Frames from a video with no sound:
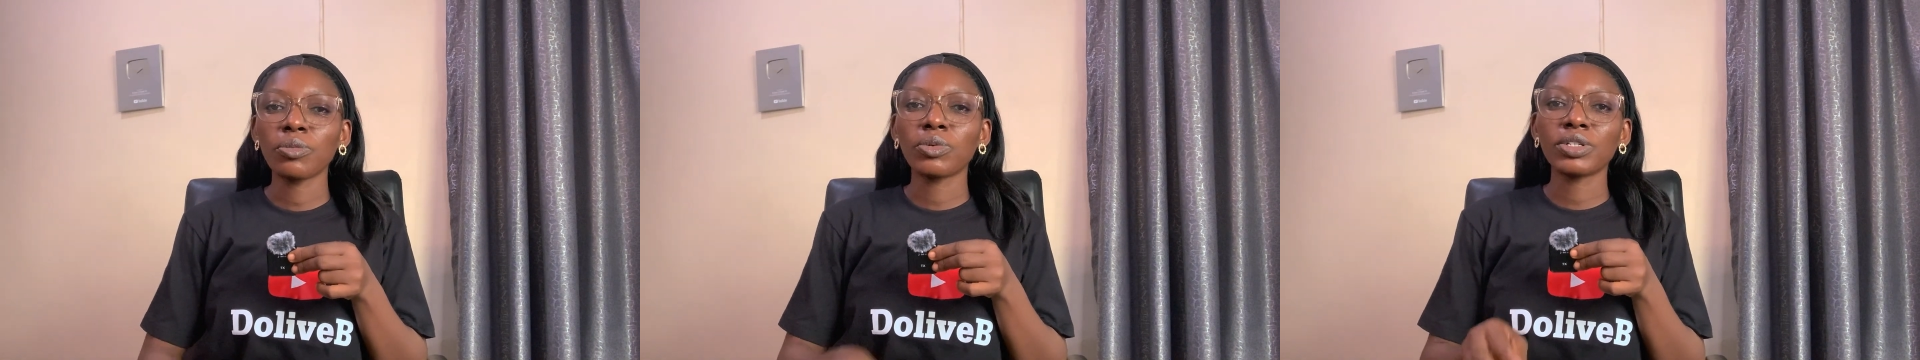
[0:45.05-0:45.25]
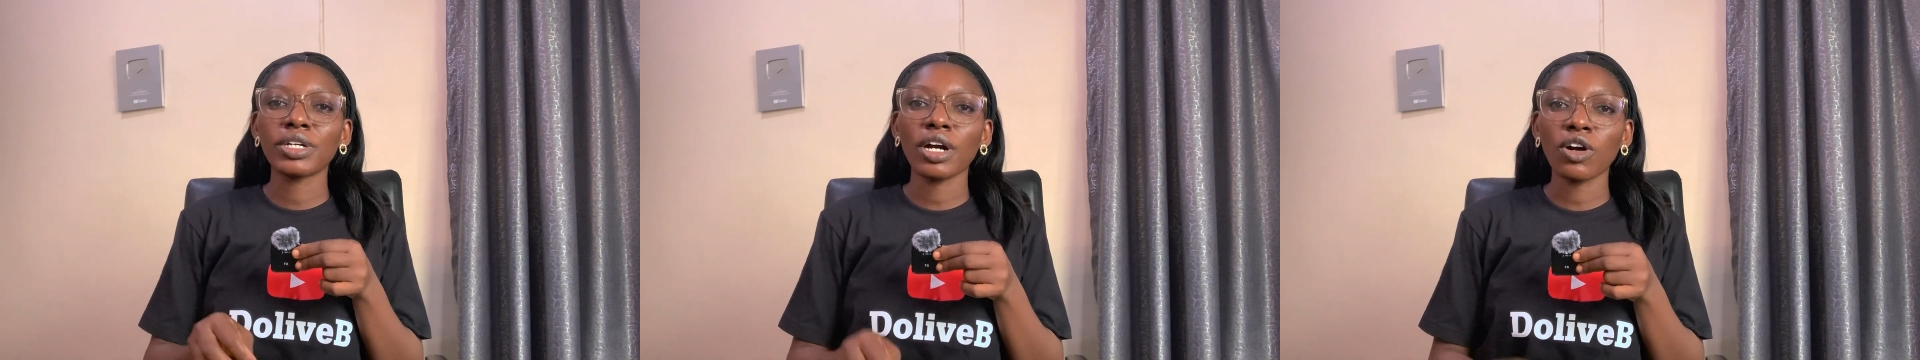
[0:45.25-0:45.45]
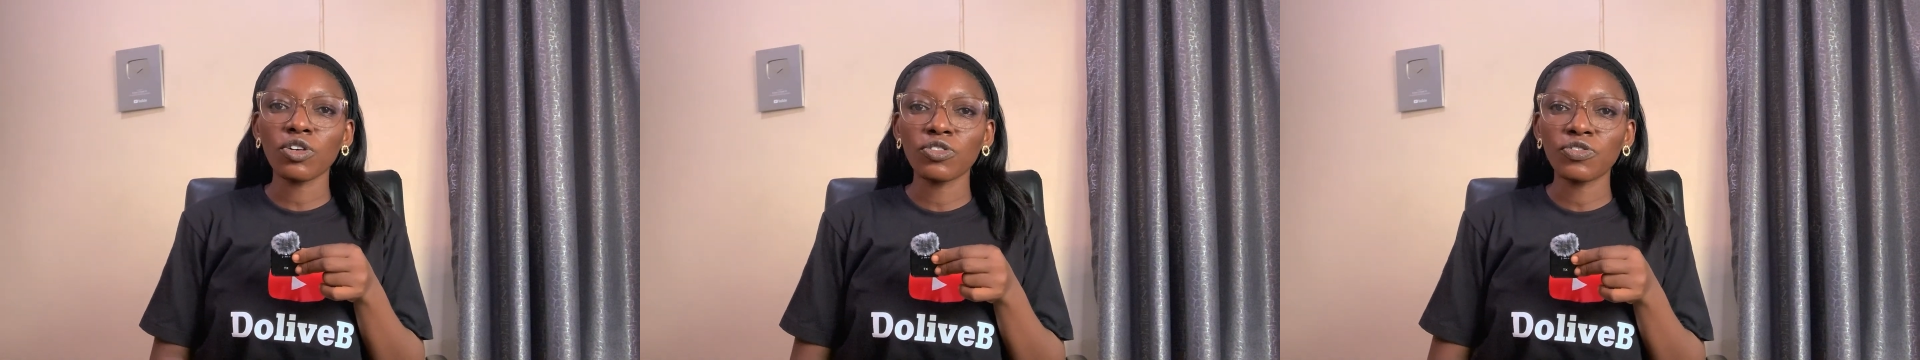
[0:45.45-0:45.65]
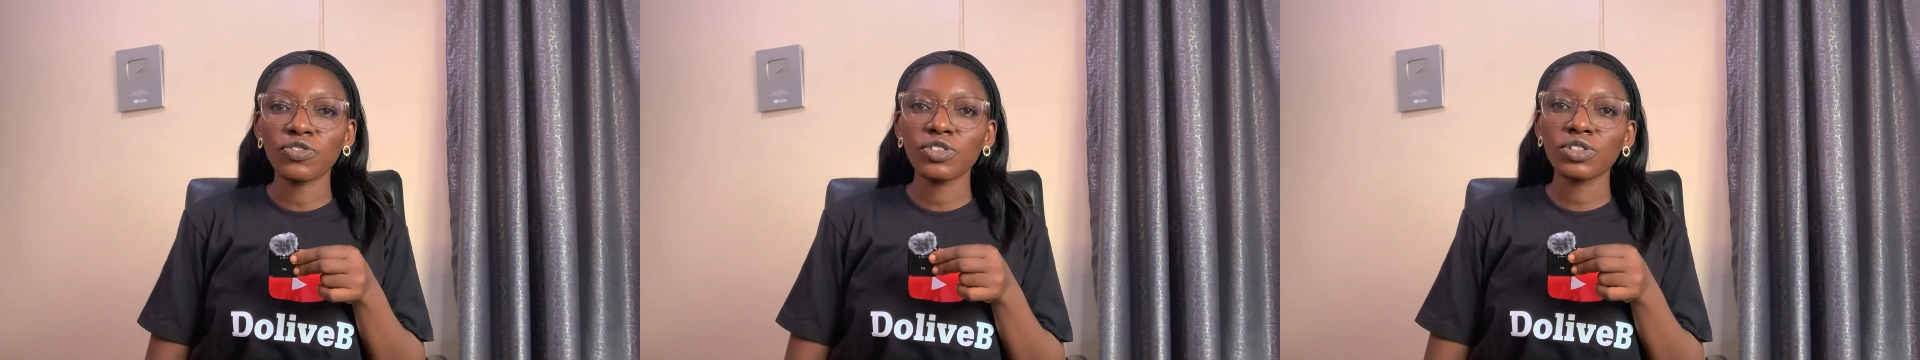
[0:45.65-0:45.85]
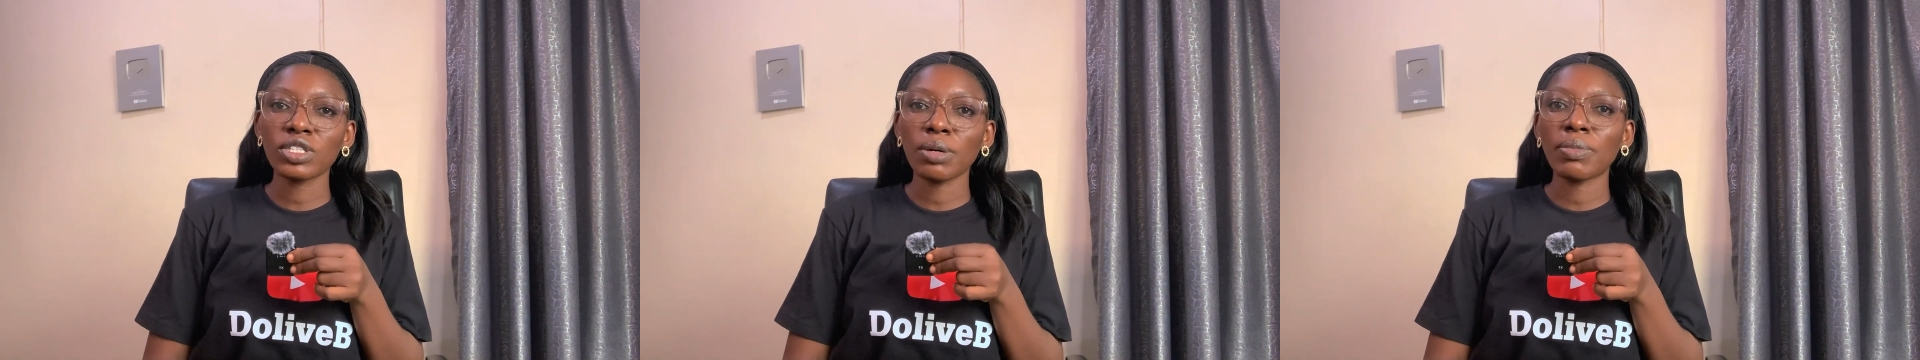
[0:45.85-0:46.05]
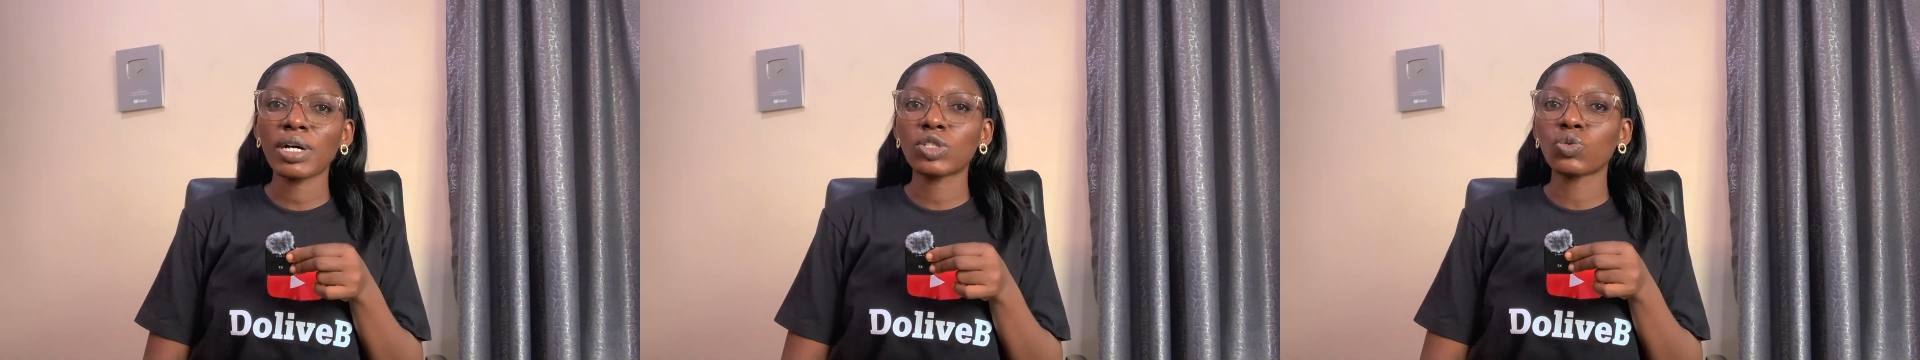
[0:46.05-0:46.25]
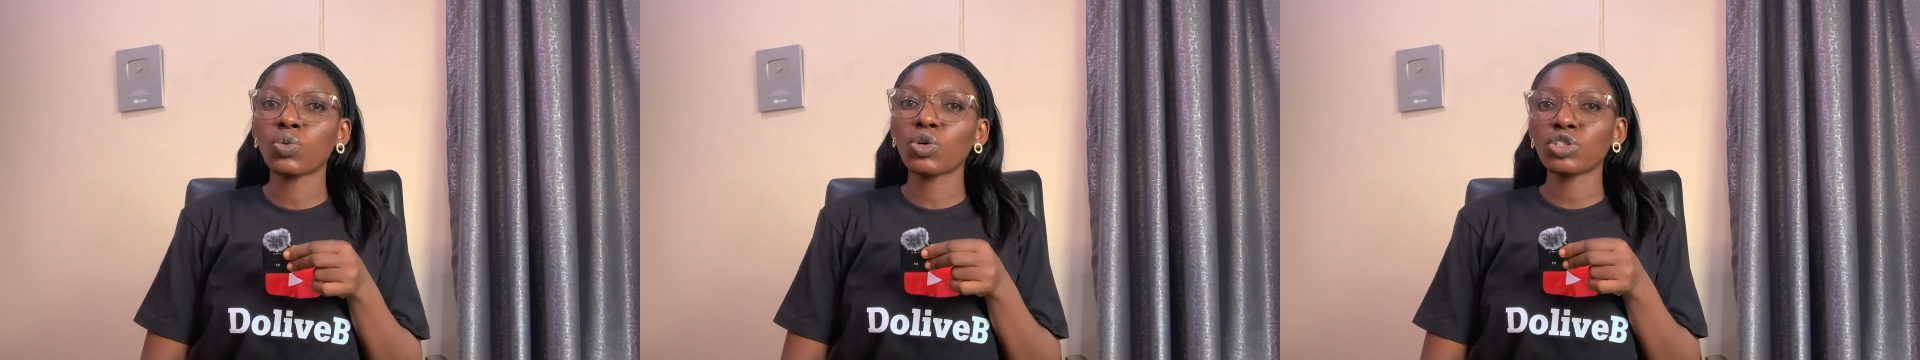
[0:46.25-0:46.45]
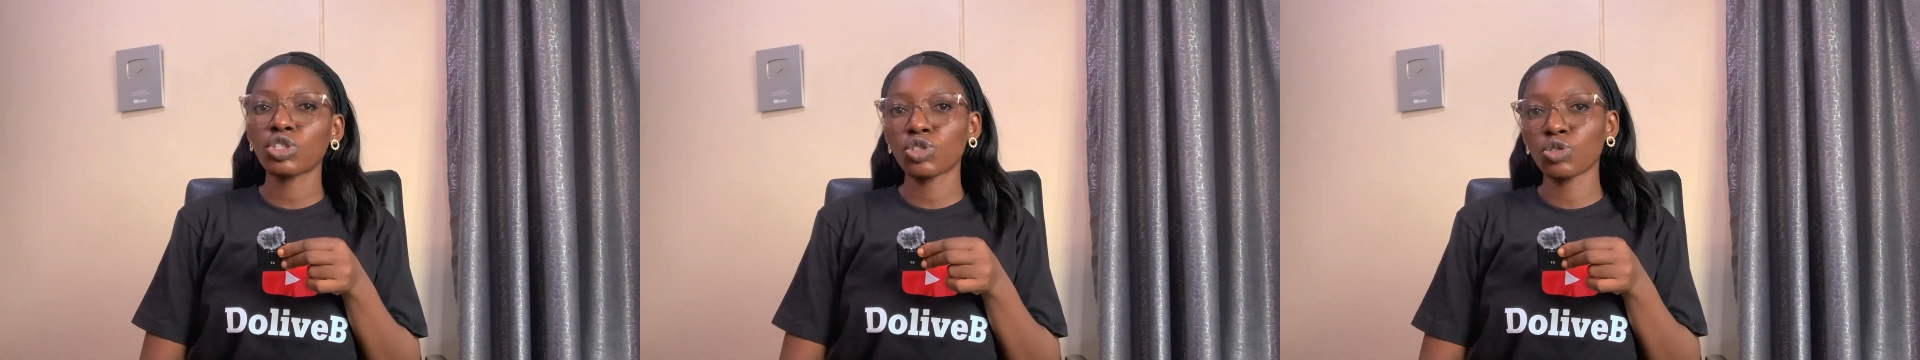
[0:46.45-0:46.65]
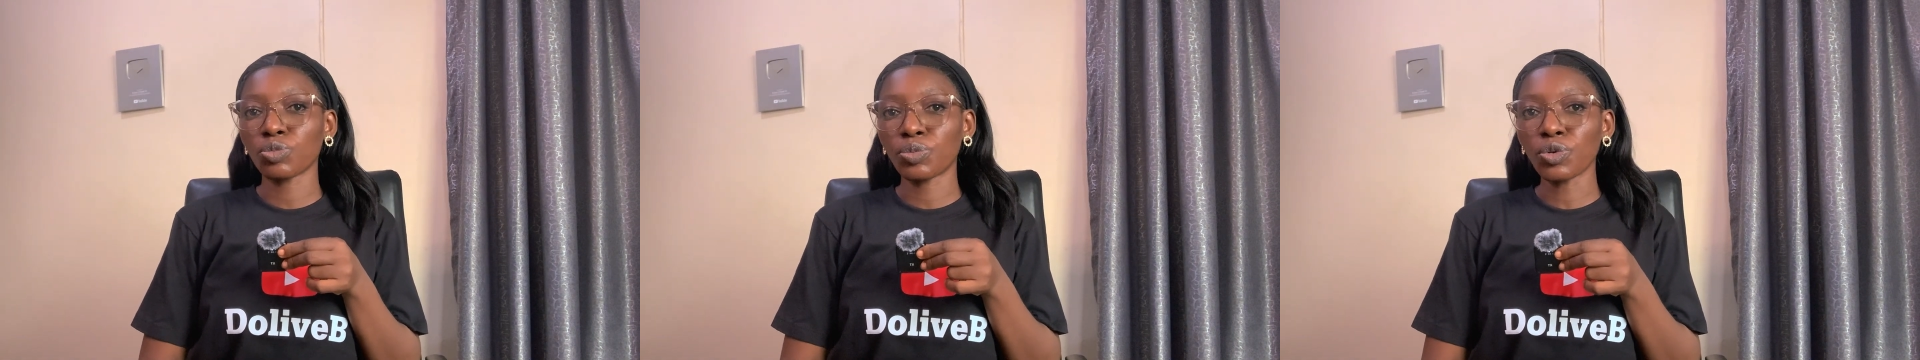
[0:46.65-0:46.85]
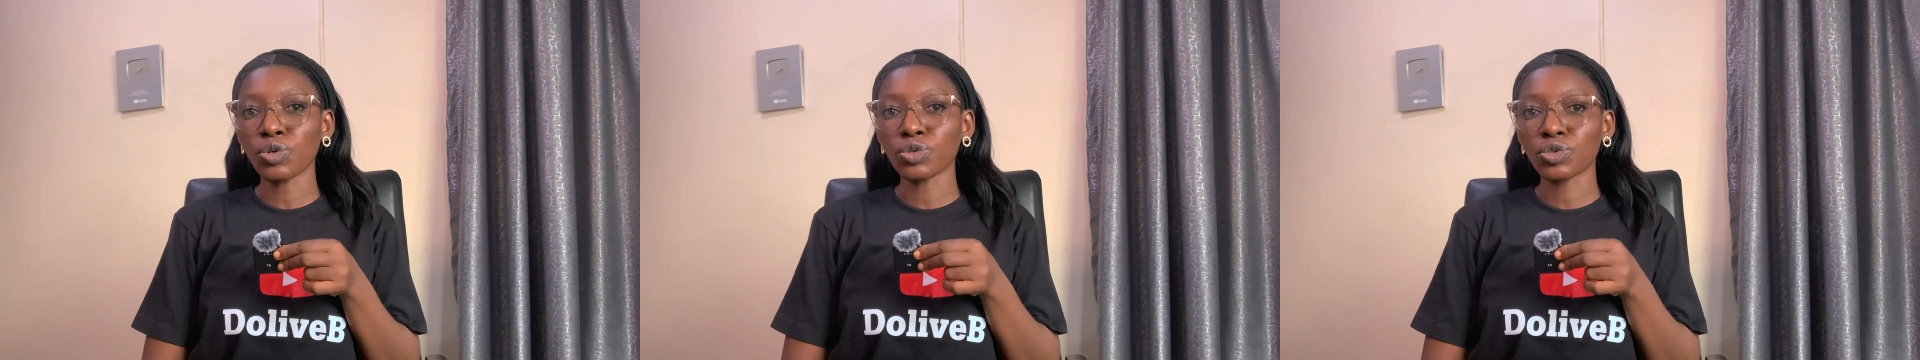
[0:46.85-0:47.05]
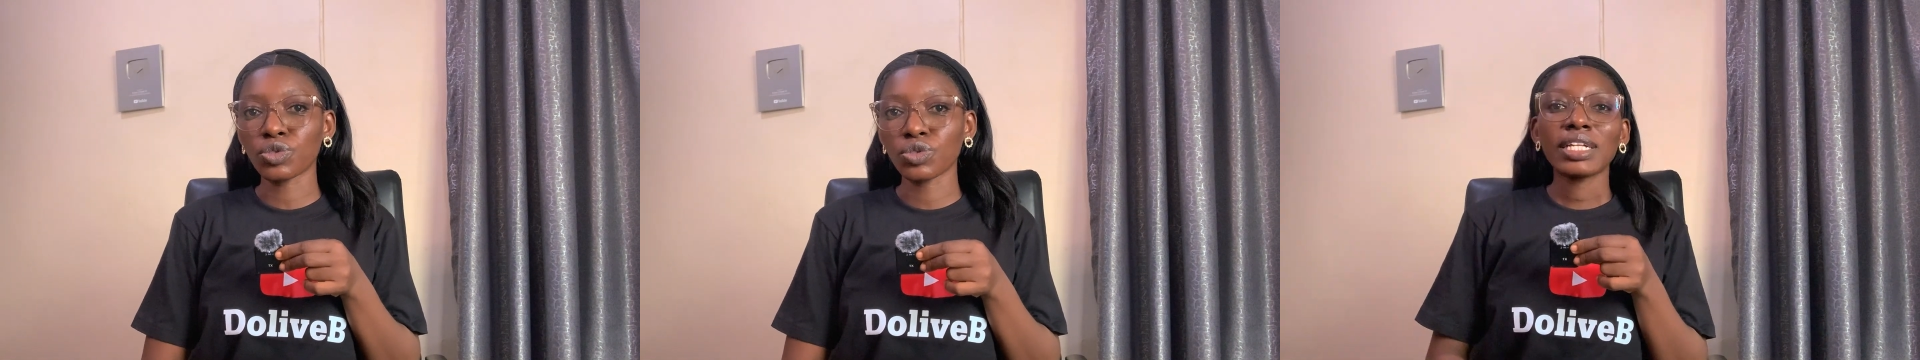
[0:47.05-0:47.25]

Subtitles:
but they are confused about what to post.